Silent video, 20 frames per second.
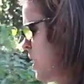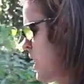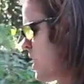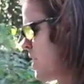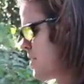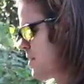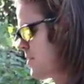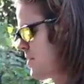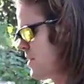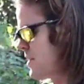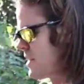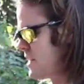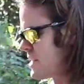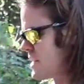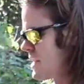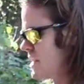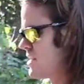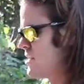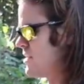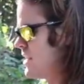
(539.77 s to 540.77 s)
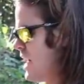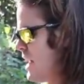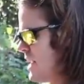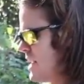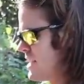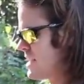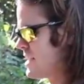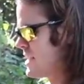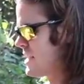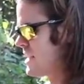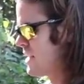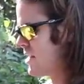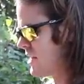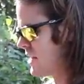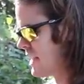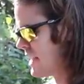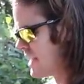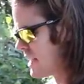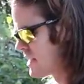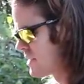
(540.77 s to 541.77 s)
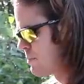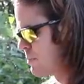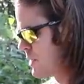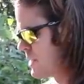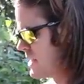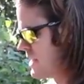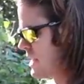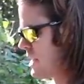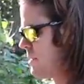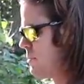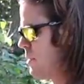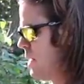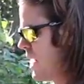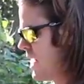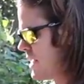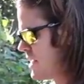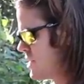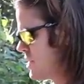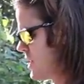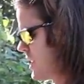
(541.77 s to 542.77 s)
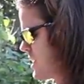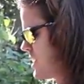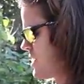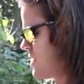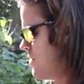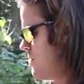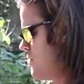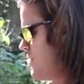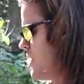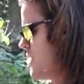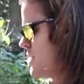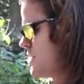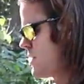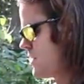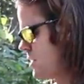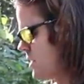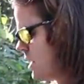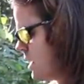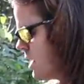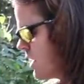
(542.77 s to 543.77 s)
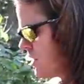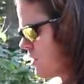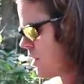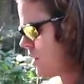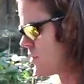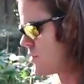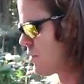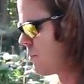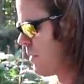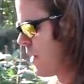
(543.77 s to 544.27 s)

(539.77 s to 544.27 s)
my other thing is, because you're not necessarily explicitly buying just the finisher, you're also